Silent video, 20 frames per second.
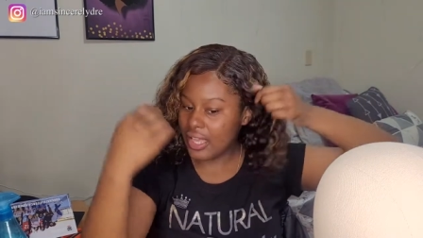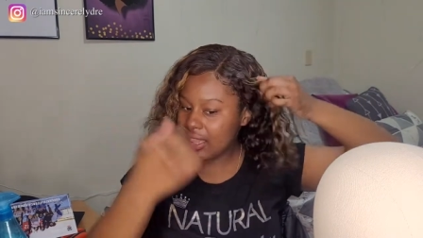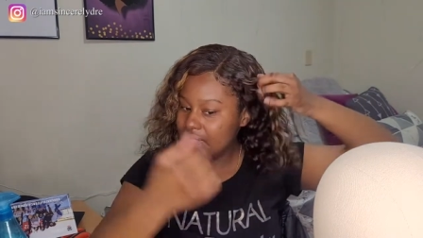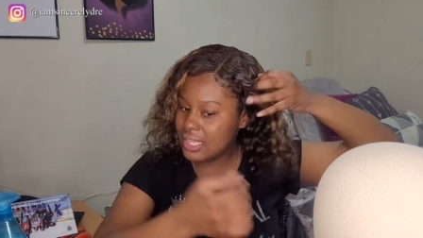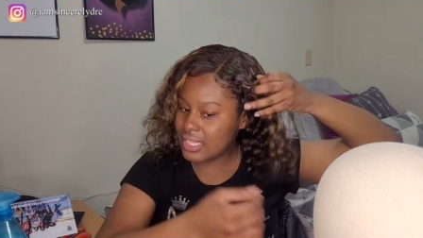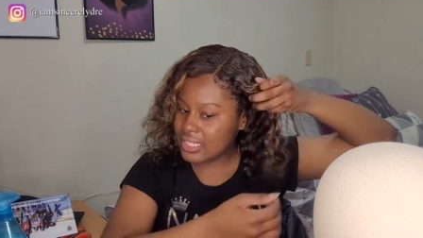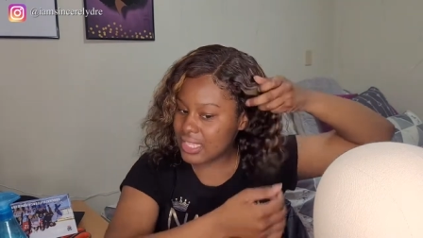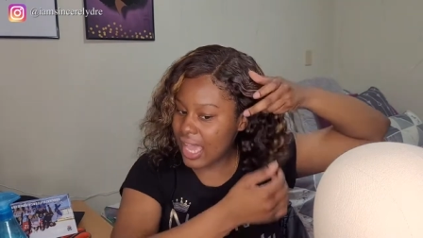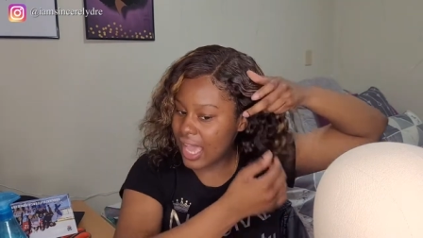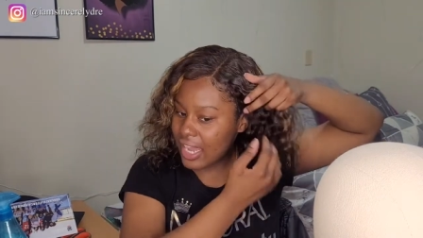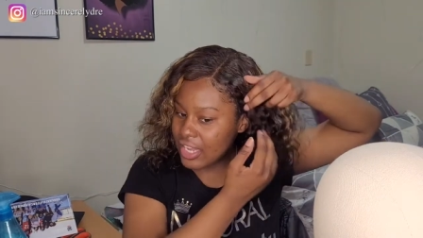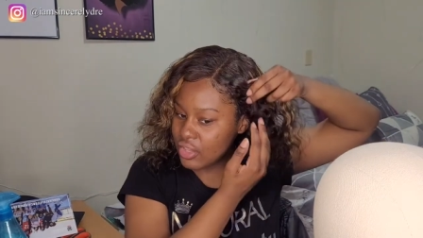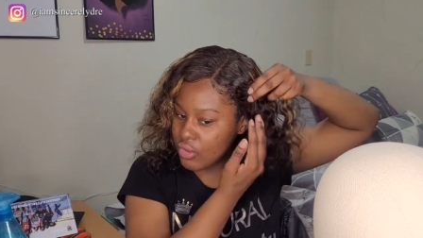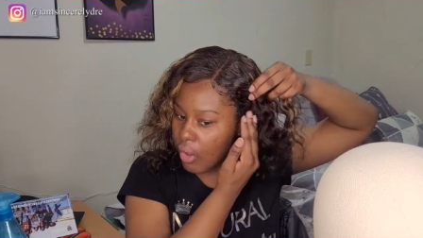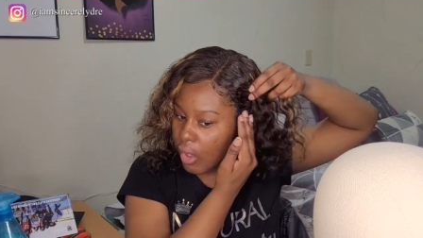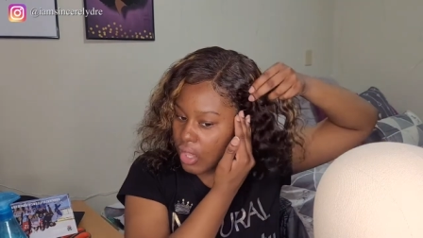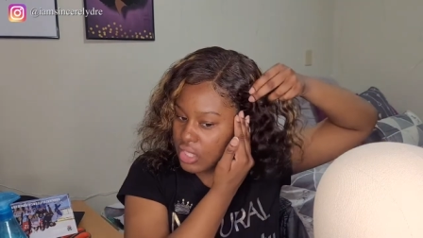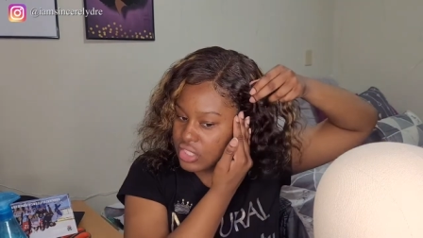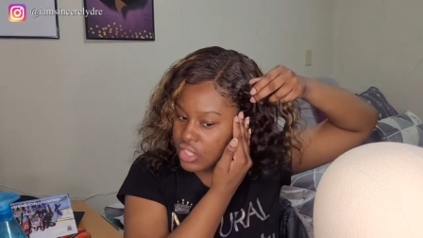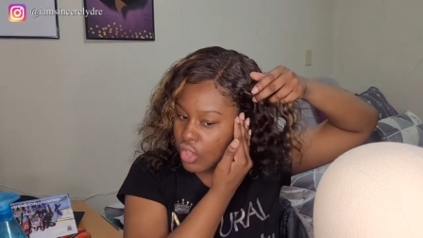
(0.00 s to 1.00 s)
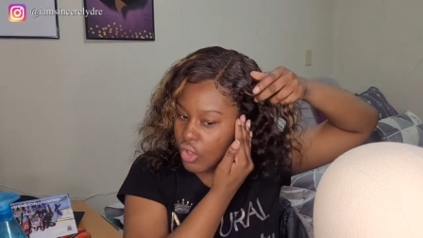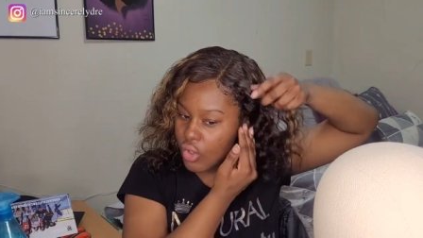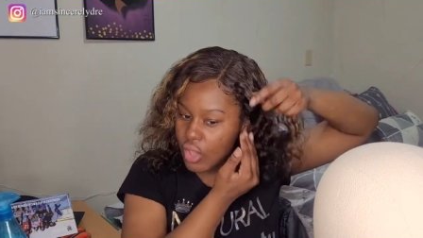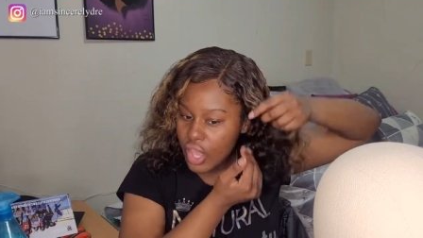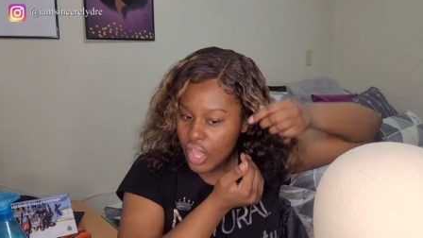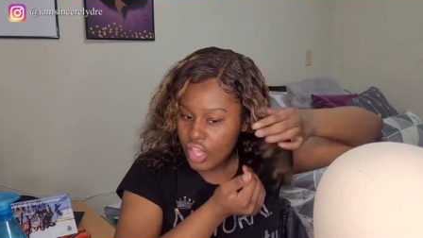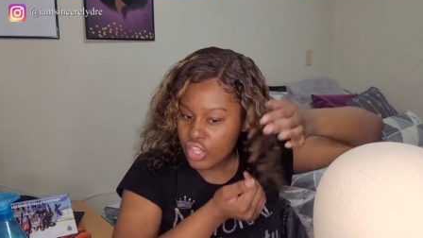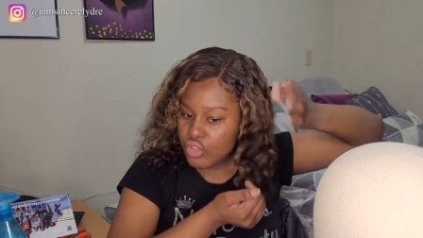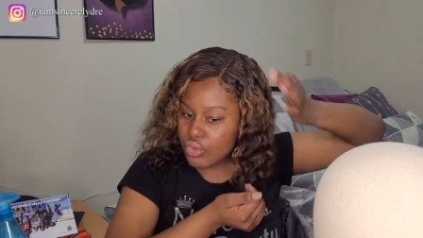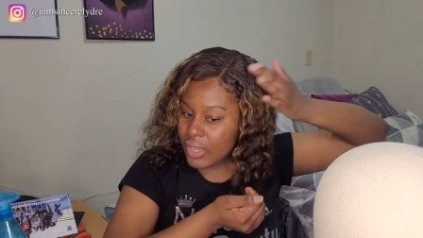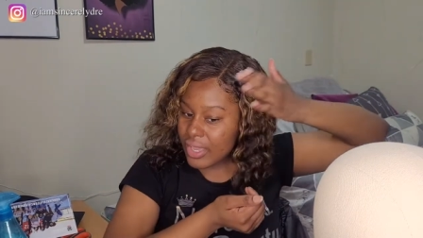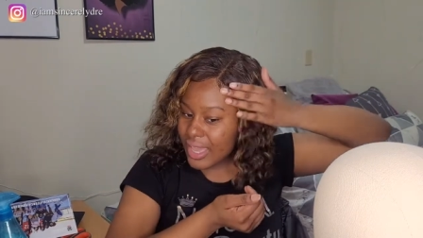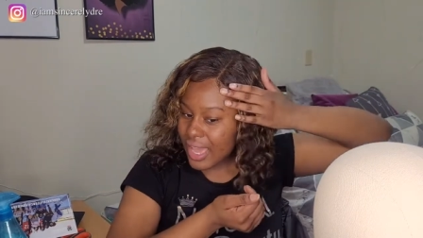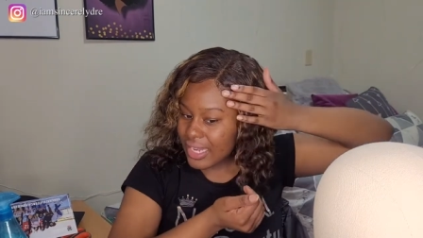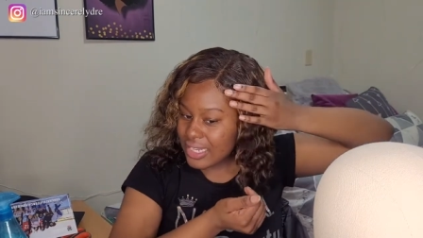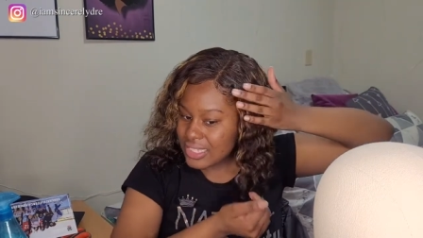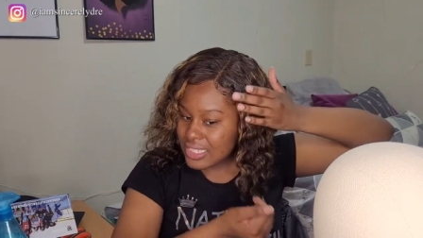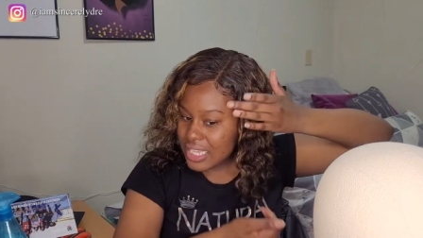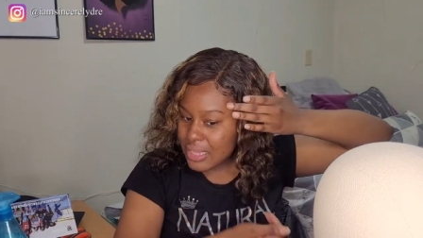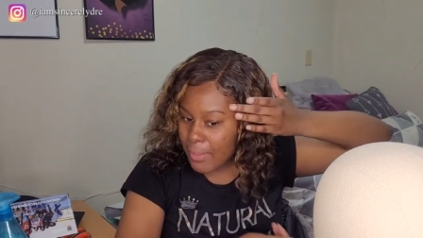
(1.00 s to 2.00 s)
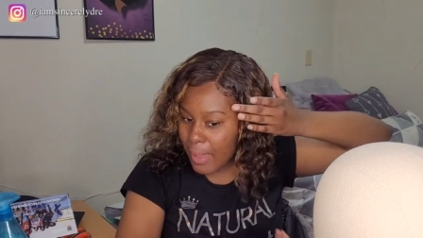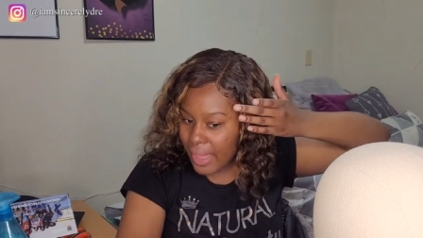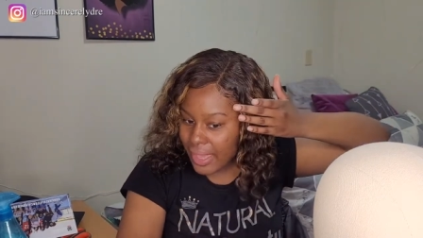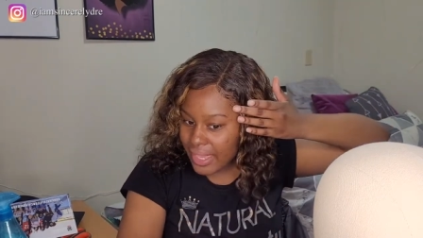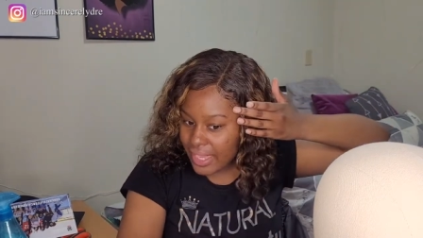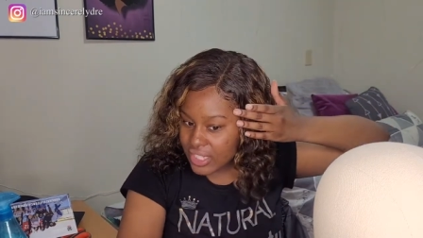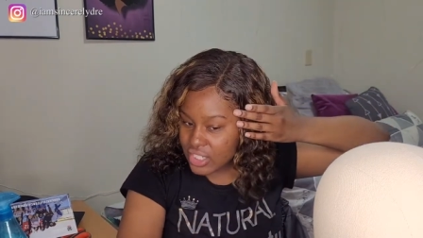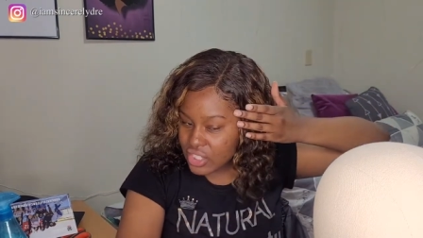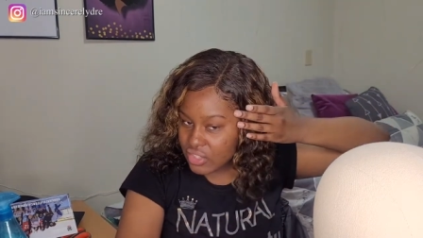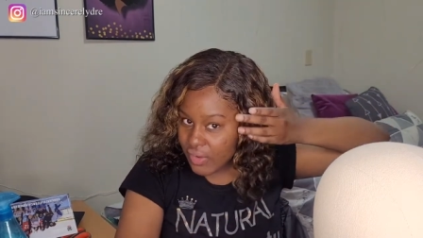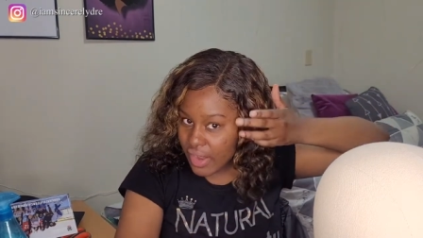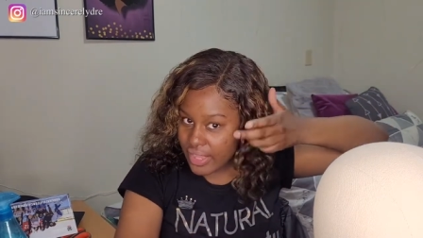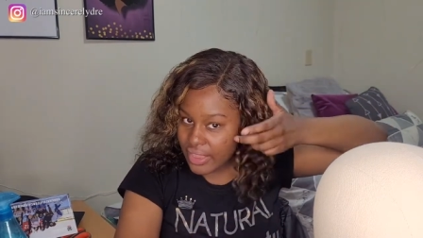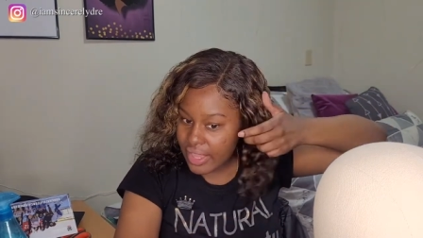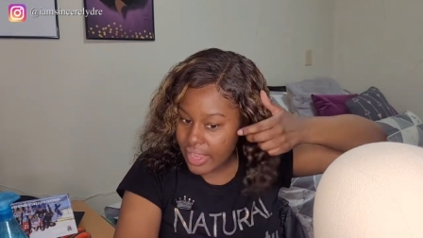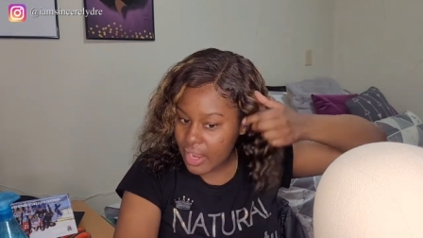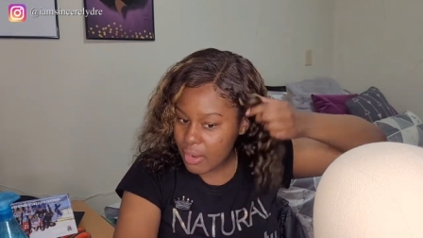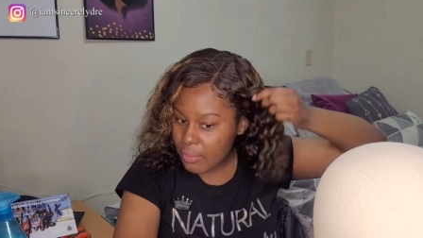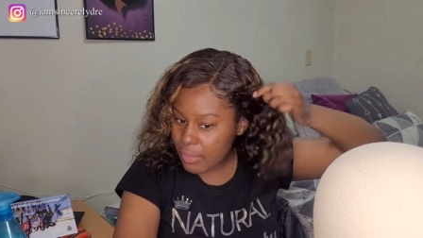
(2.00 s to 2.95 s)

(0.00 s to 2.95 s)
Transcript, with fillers: And this side, you can kind of see my edges right there,